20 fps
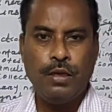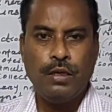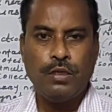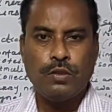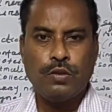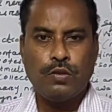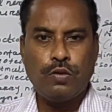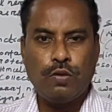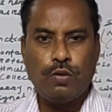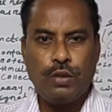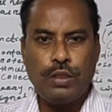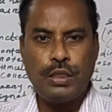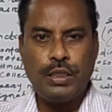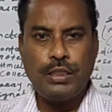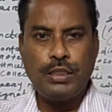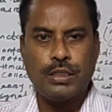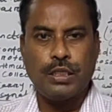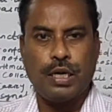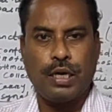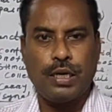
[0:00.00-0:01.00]
So
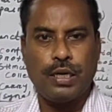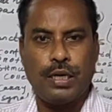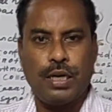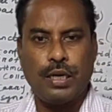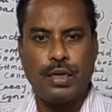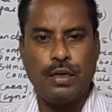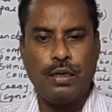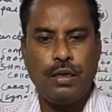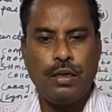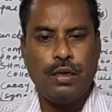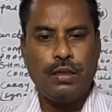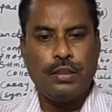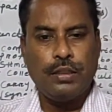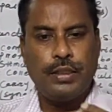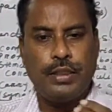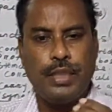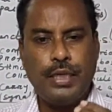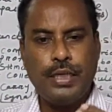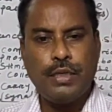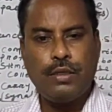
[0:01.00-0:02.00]
each organ,
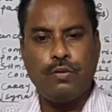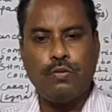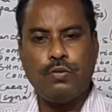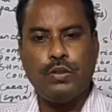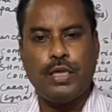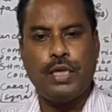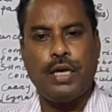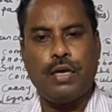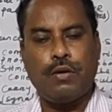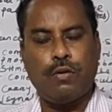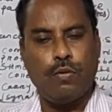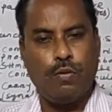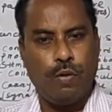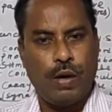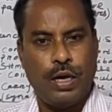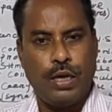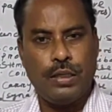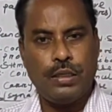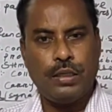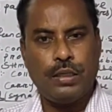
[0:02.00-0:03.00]
they do their
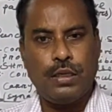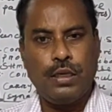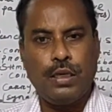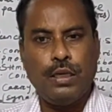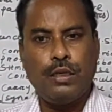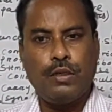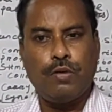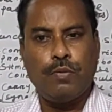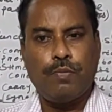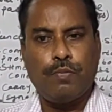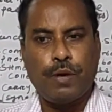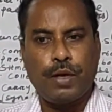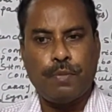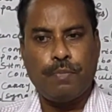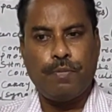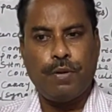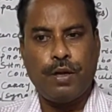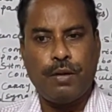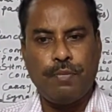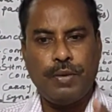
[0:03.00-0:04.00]
work to
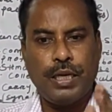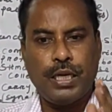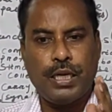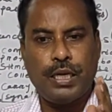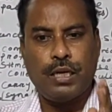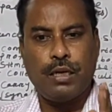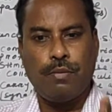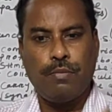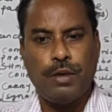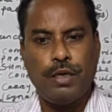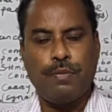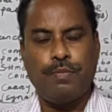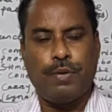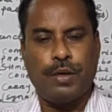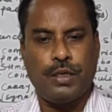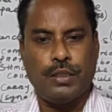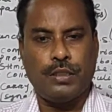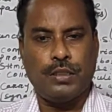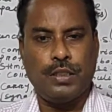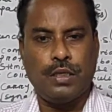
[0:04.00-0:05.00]
perform a common
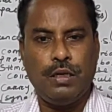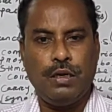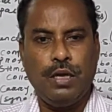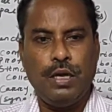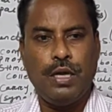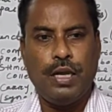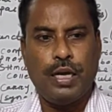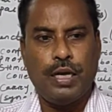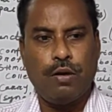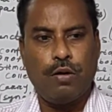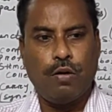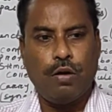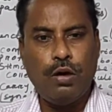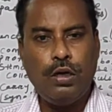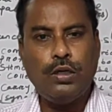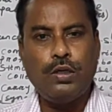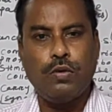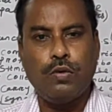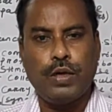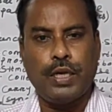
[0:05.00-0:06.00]
function, and
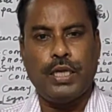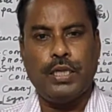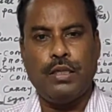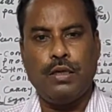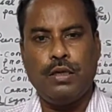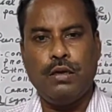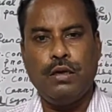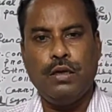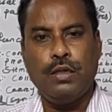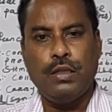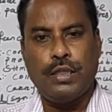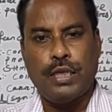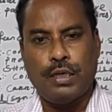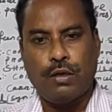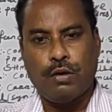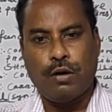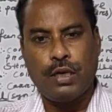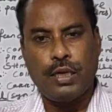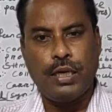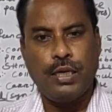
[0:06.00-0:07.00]
all together that
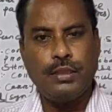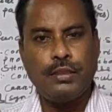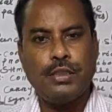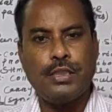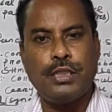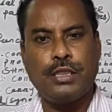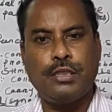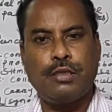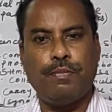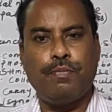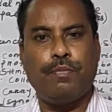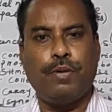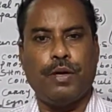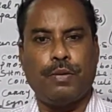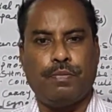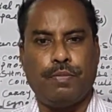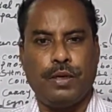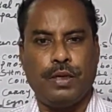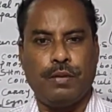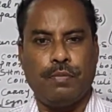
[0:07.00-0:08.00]
organ system
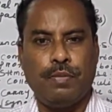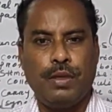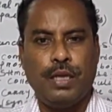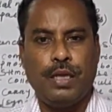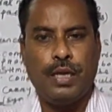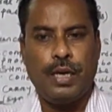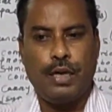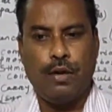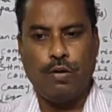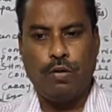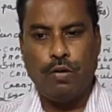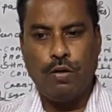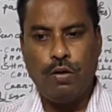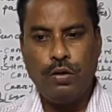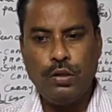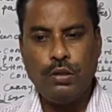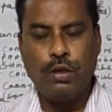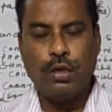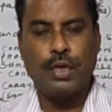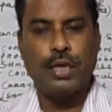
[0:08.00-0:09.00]
perform, and
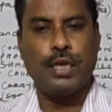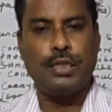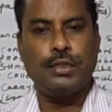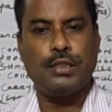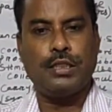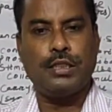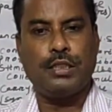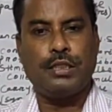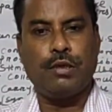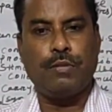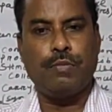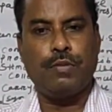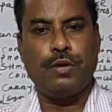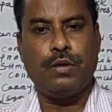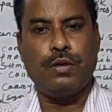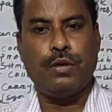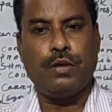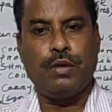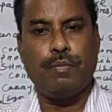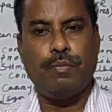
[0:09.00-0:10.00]
all the organ system
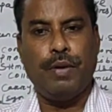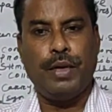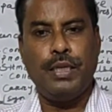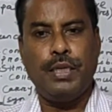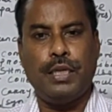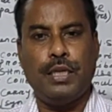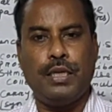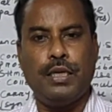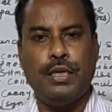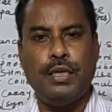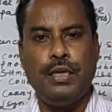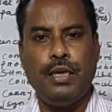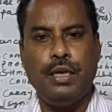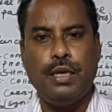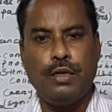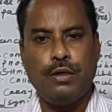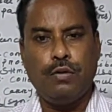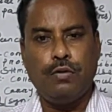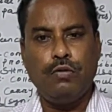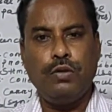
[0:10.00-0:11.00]
combiningly
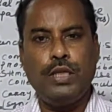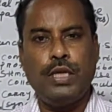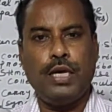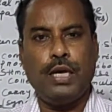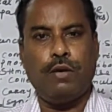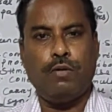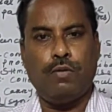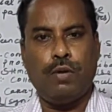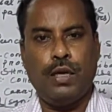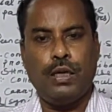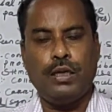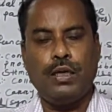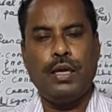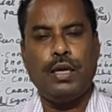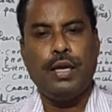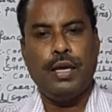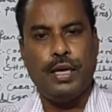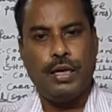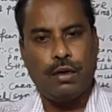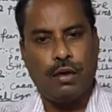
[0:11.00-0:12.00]
do their work,
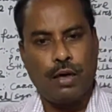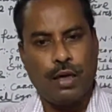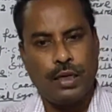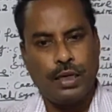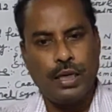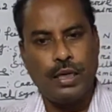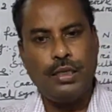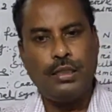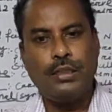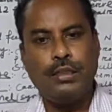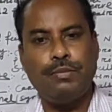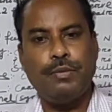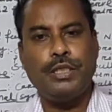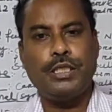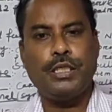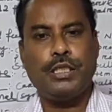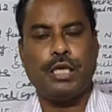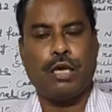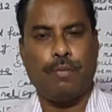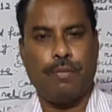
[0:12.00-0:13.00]
and organism
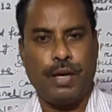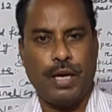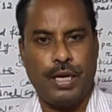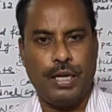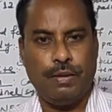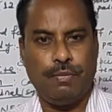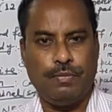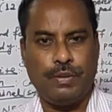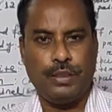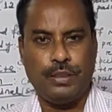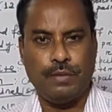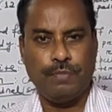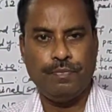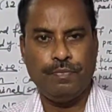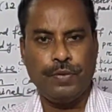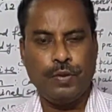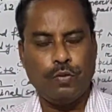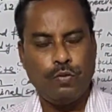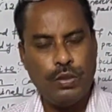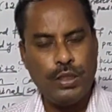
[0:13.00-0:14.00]
is survived.
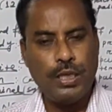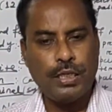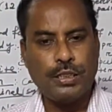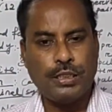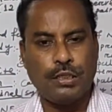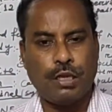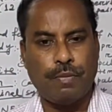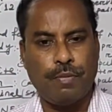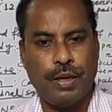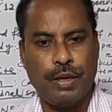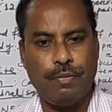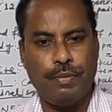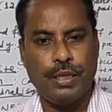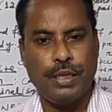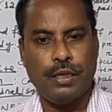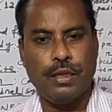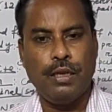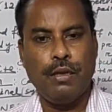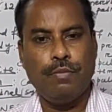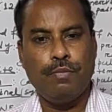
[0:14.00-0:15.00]
We are
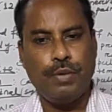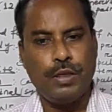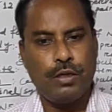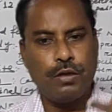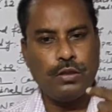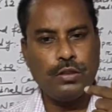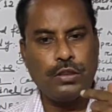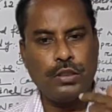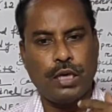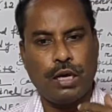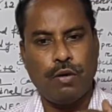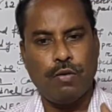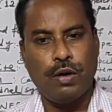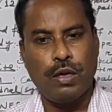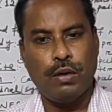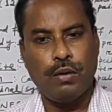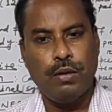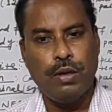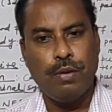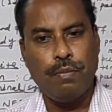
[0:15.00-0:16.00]
surviving because
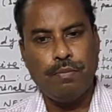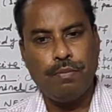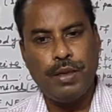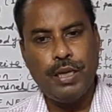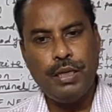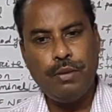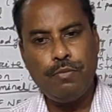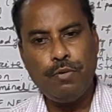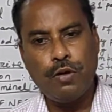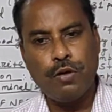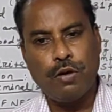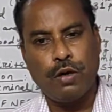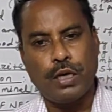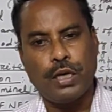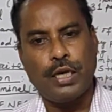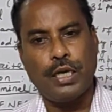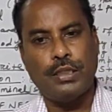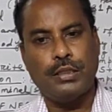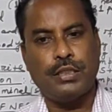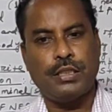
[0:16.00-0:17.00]
our many more
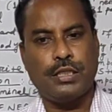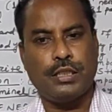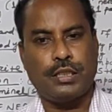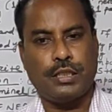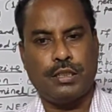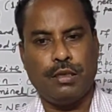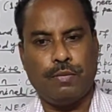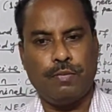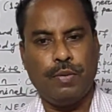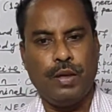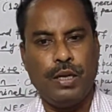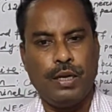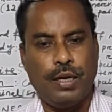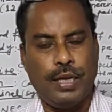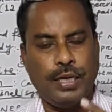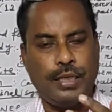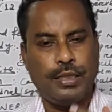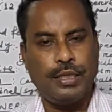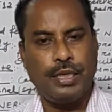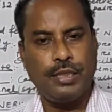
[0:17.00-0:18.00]
organ system
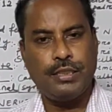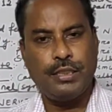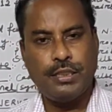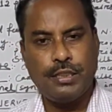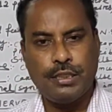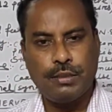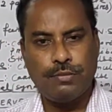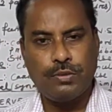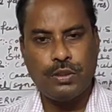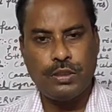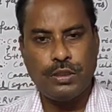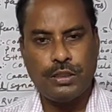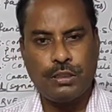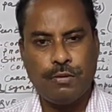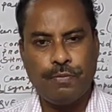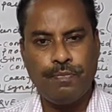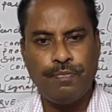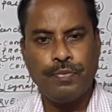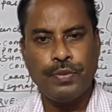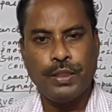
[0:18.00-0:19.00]
like digestive
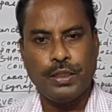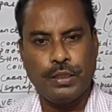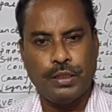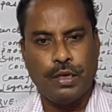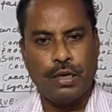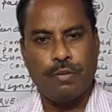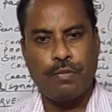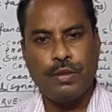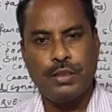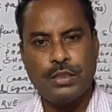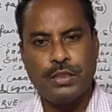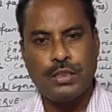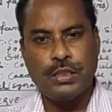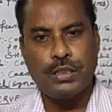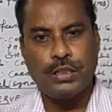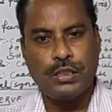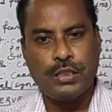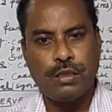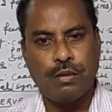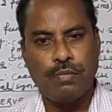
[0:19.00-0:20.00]
system, nervous
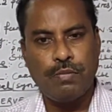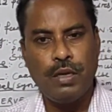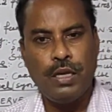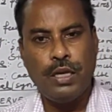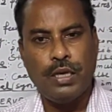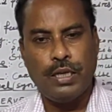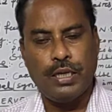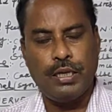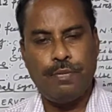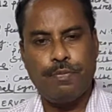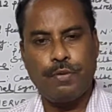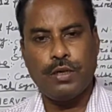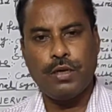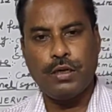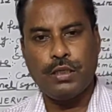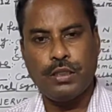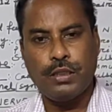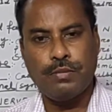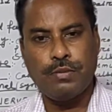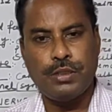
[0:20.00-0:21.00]
system,
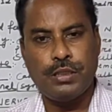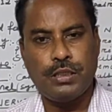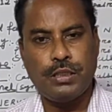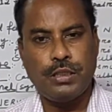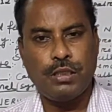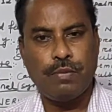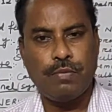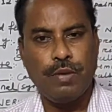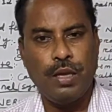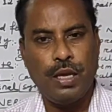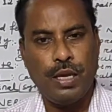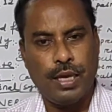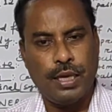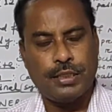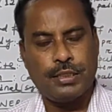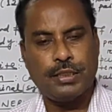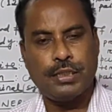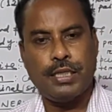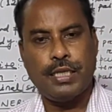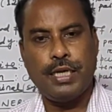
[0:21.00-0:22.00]
reproductive system,
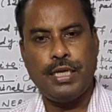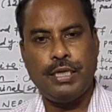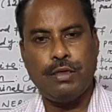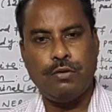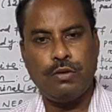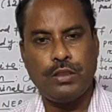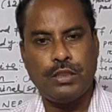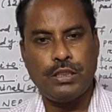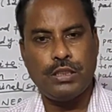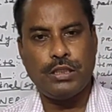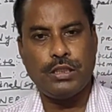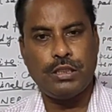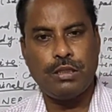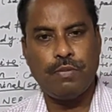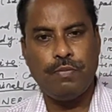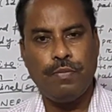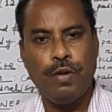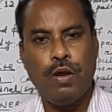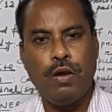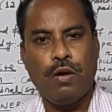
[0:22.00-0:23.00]
excretory
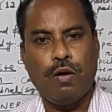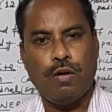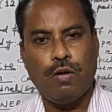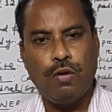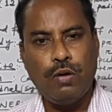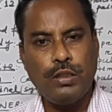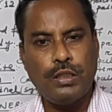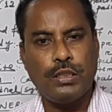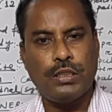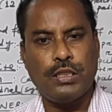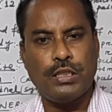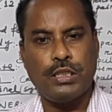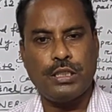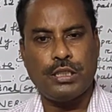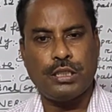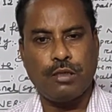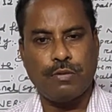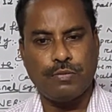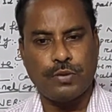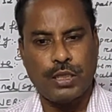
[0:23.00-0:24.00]
system, all these
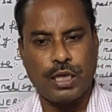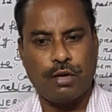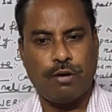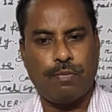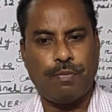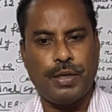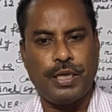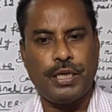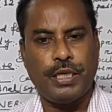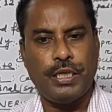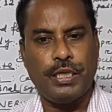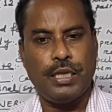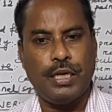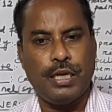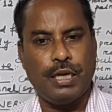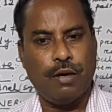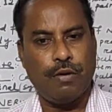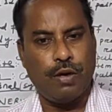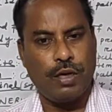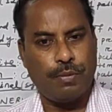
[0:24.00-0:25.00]
systems are operating
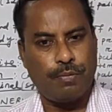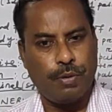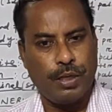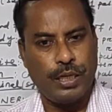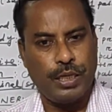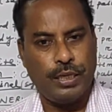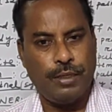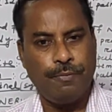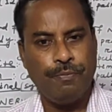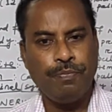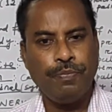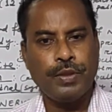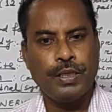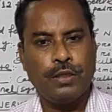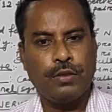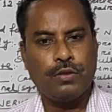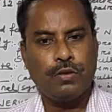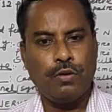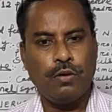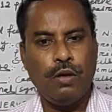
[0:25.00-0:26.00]
in our body.
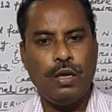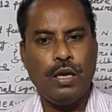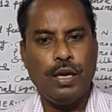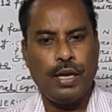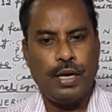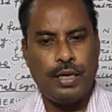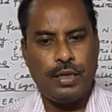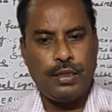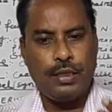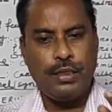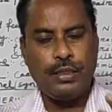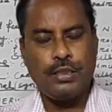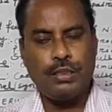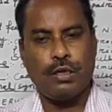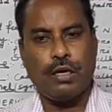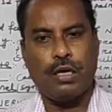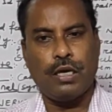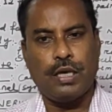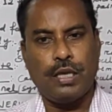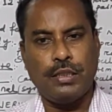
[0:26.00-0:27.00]
So, and each
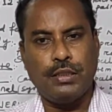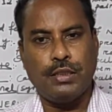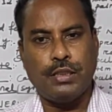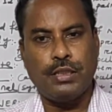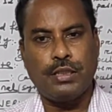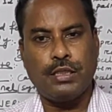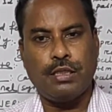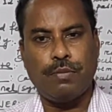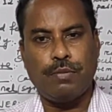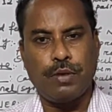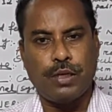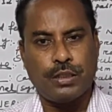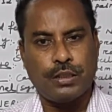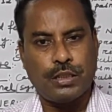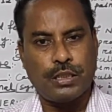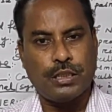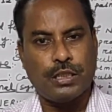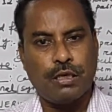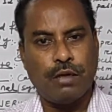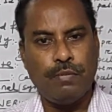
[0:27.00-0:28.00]
organ system
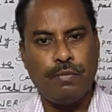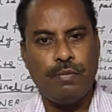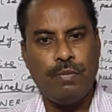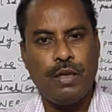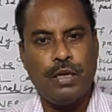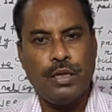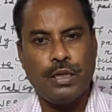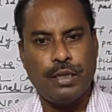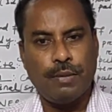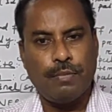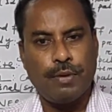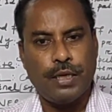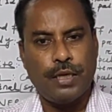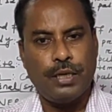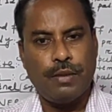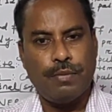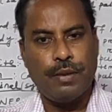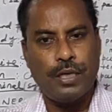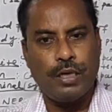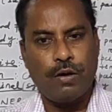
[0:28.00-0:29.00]
consists of
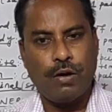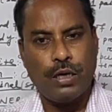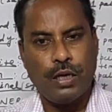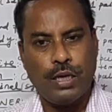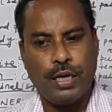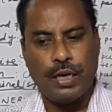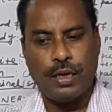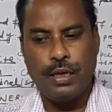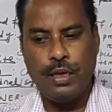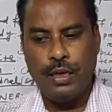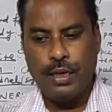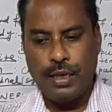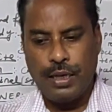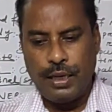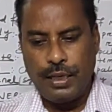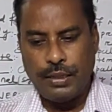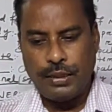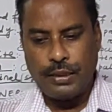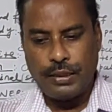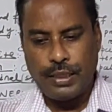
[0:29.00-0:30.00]
different organ,
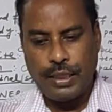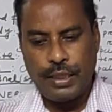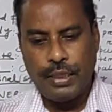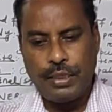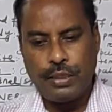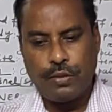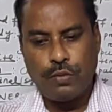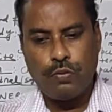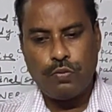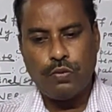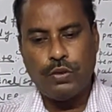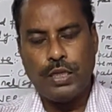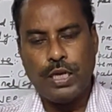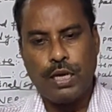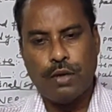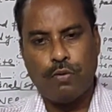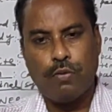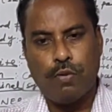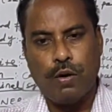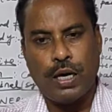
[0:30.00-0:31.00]
and they do
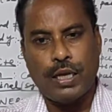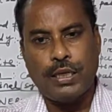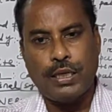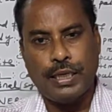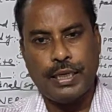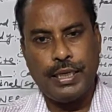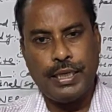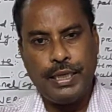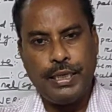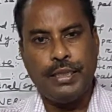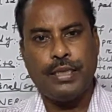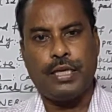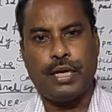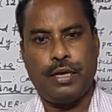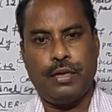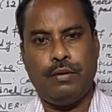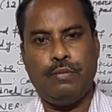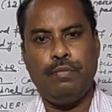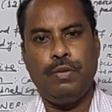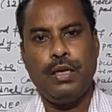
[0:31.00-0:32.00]
their work in
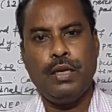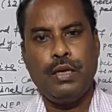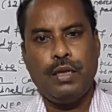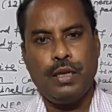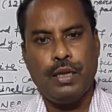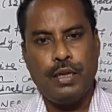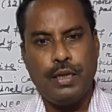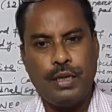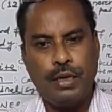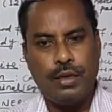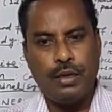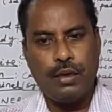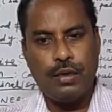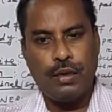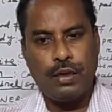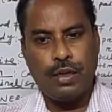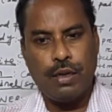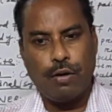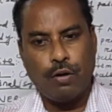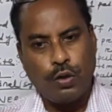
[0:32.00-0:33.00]
time,
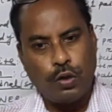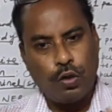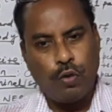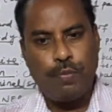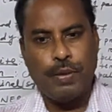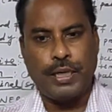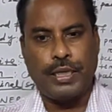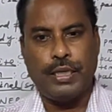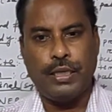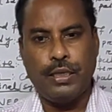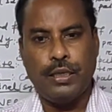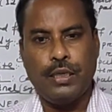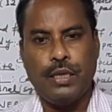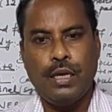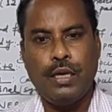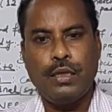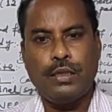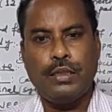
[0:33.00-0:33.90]
in automatic.